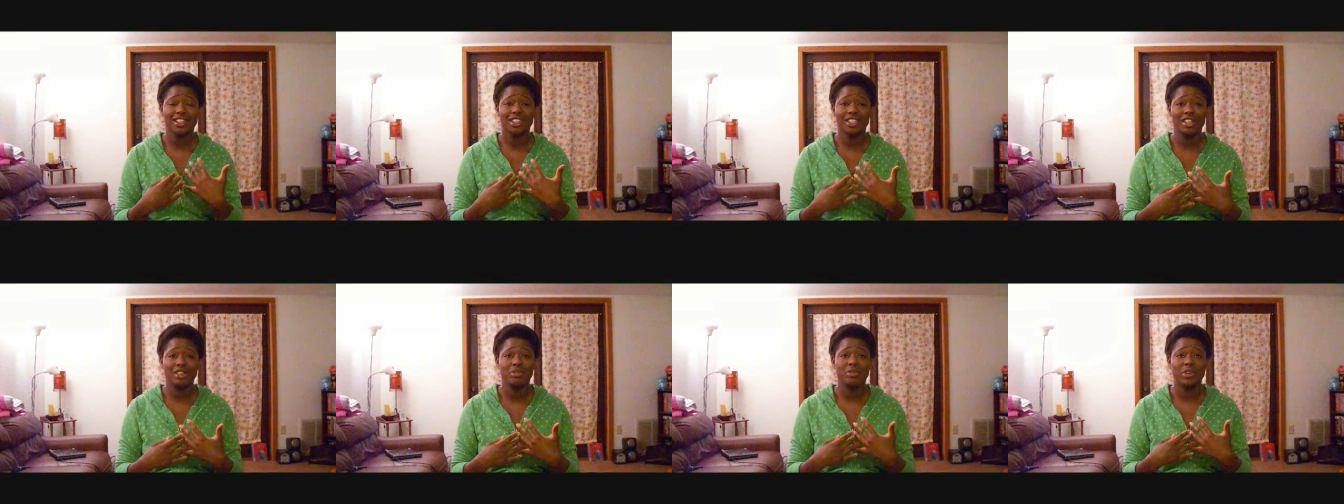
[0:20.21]

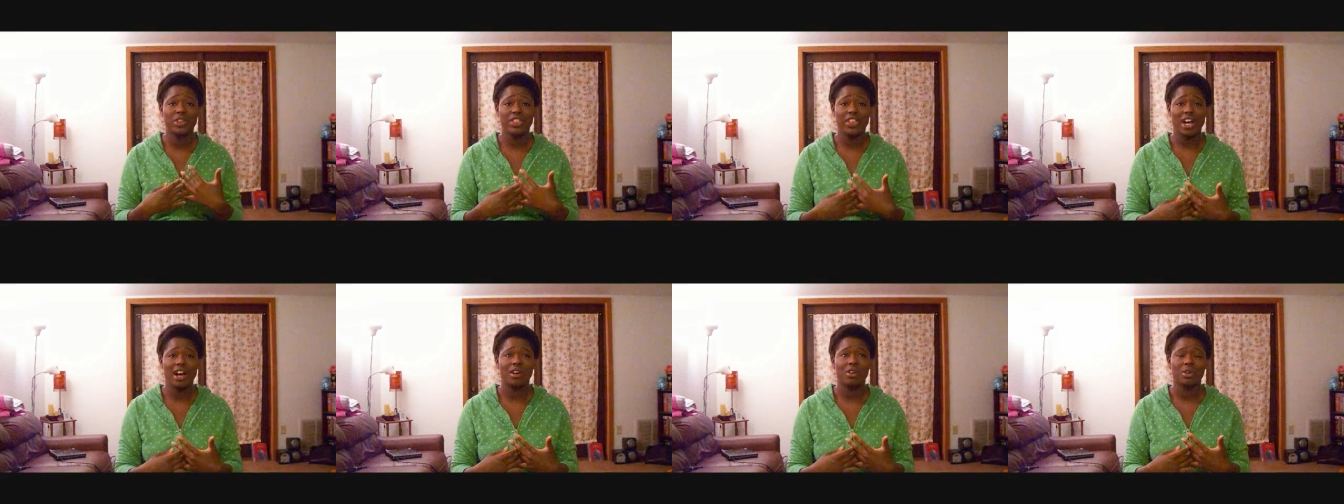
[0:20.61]
live
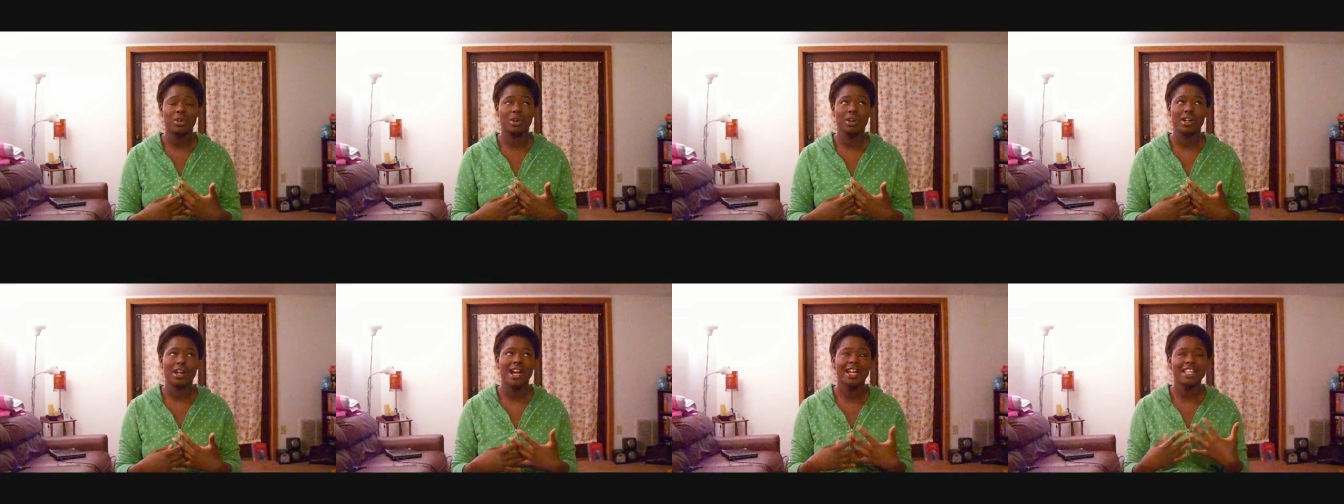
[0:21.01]
without,
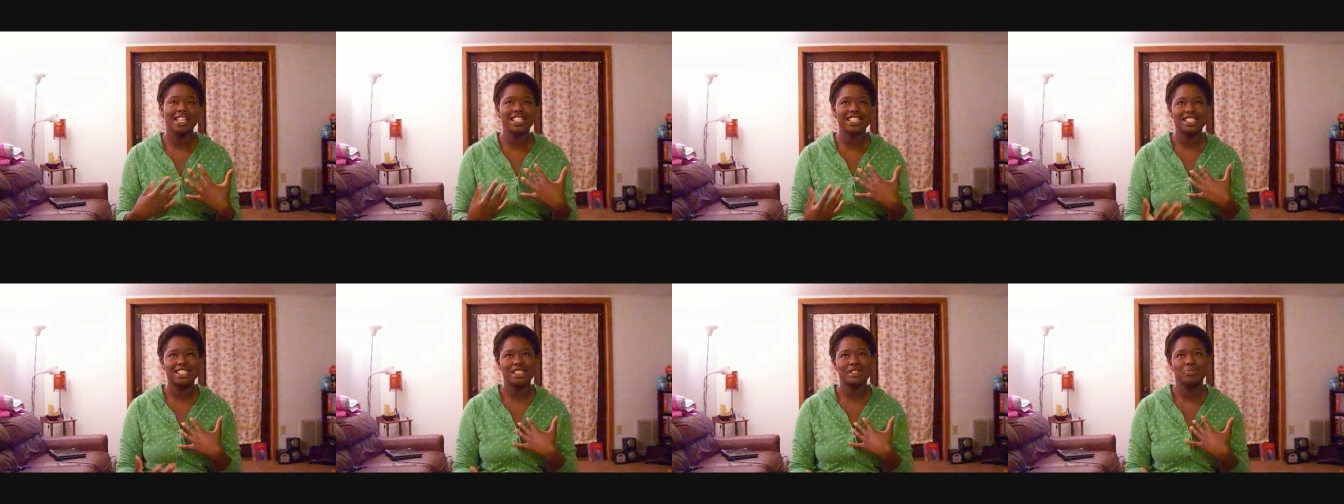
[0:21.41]
or I
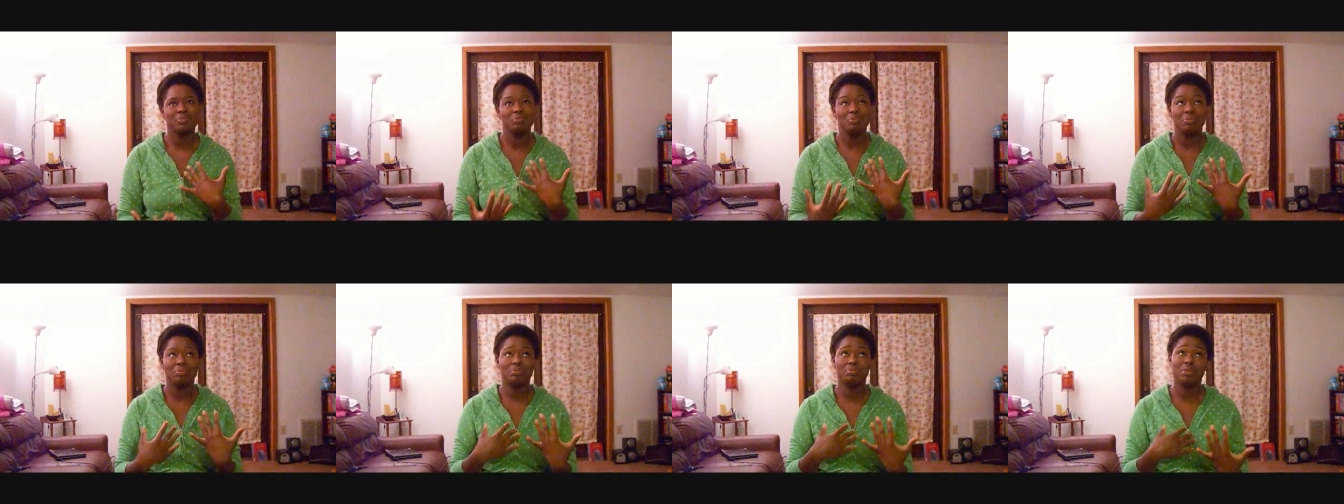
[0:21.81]
guess
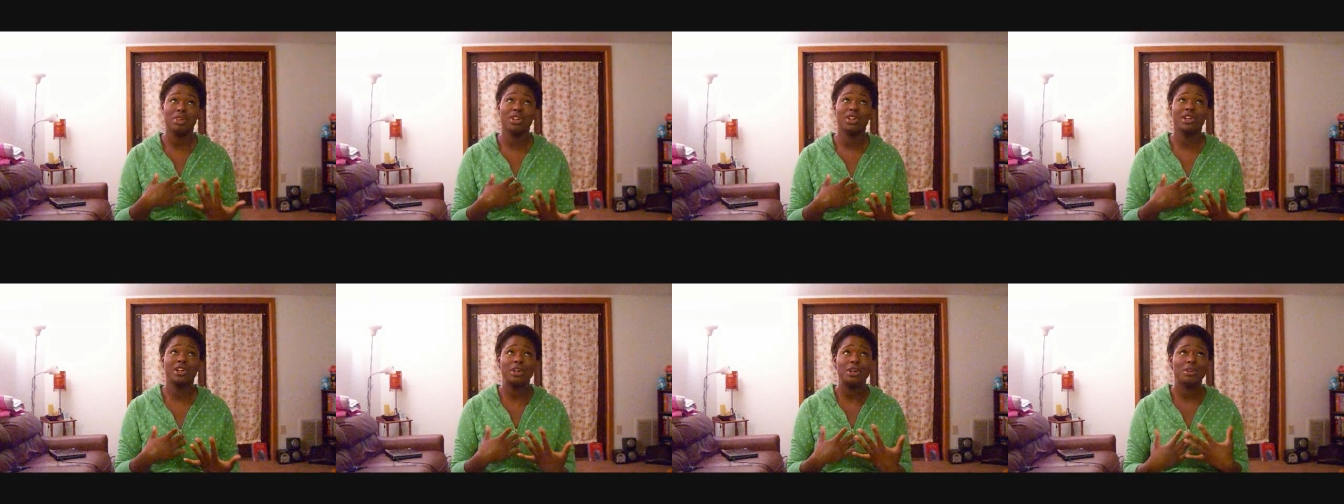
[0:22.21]

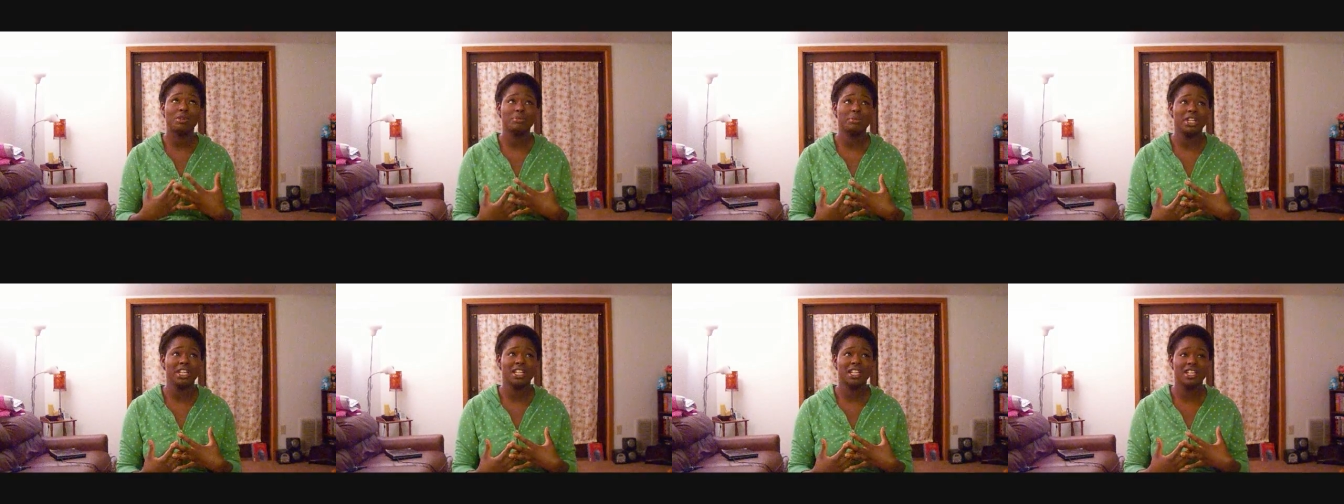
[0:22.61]

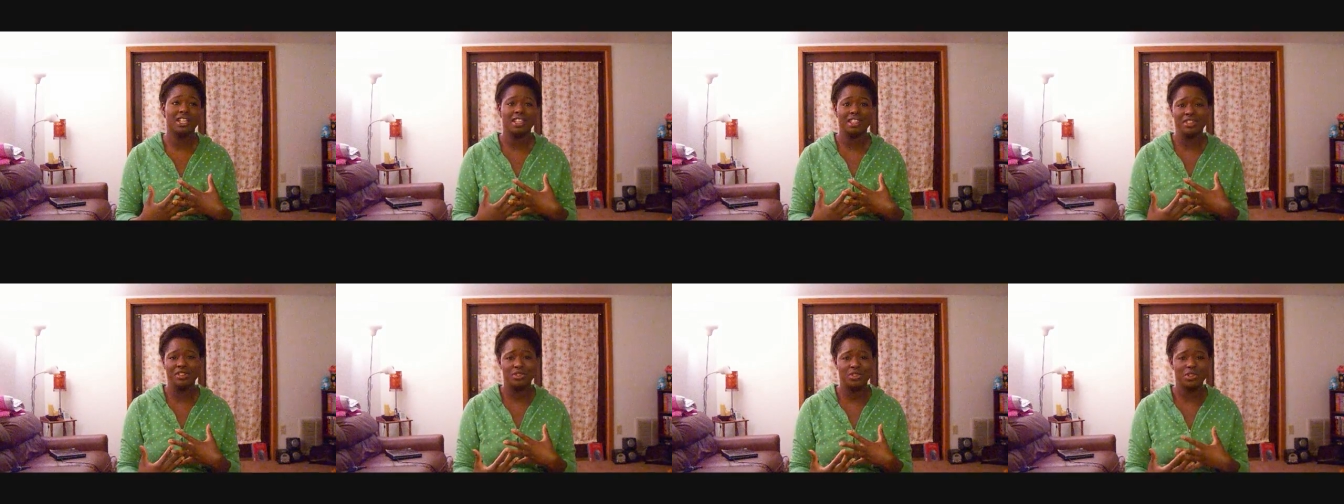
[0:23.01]
miracle
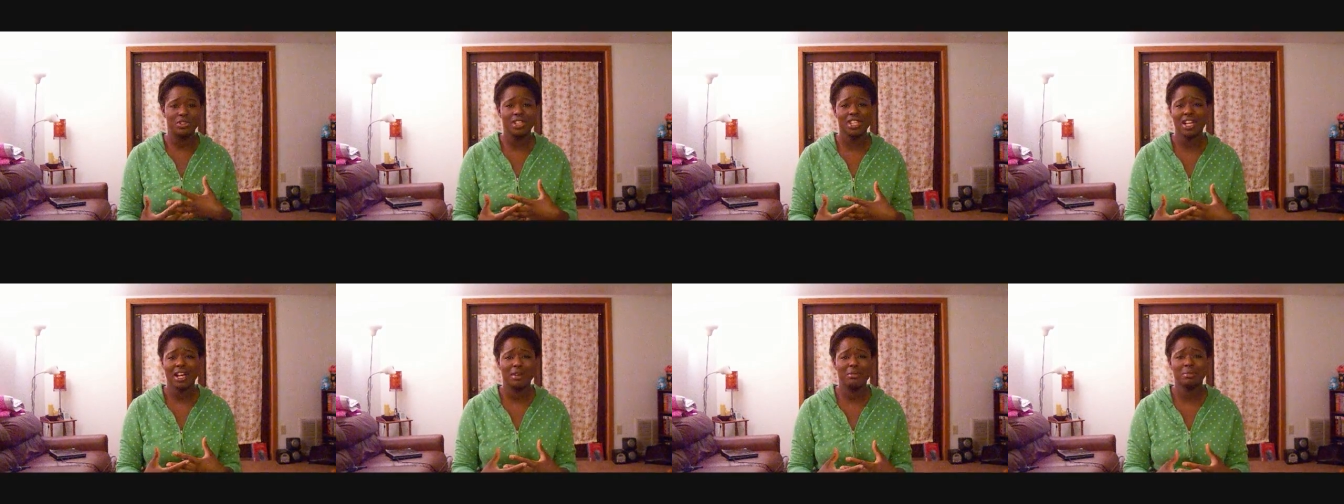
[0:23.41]
meaning the
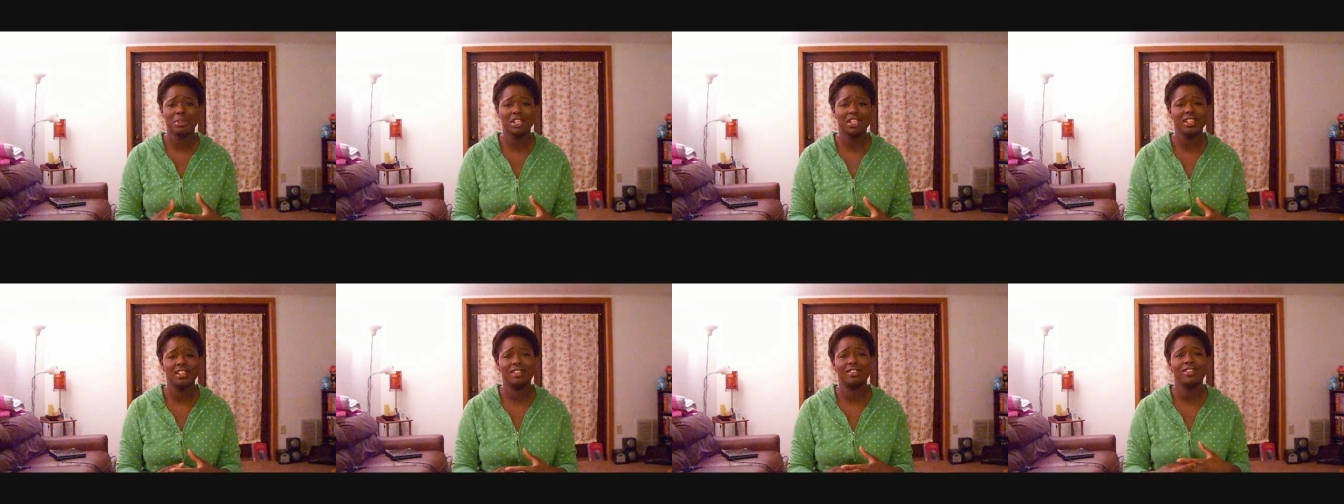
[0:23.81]
food that I
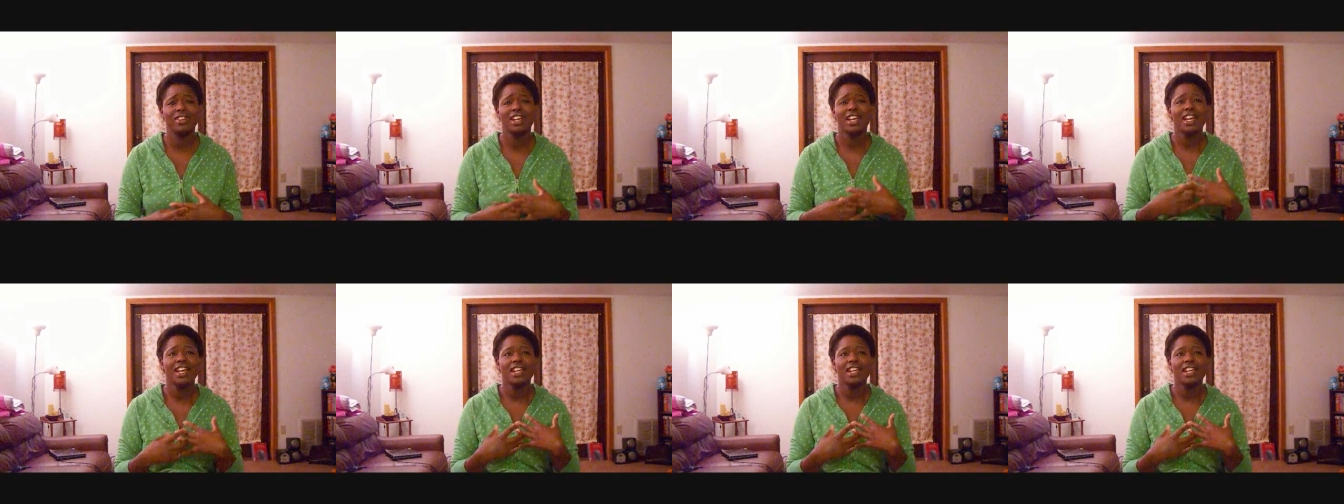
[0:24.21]
believe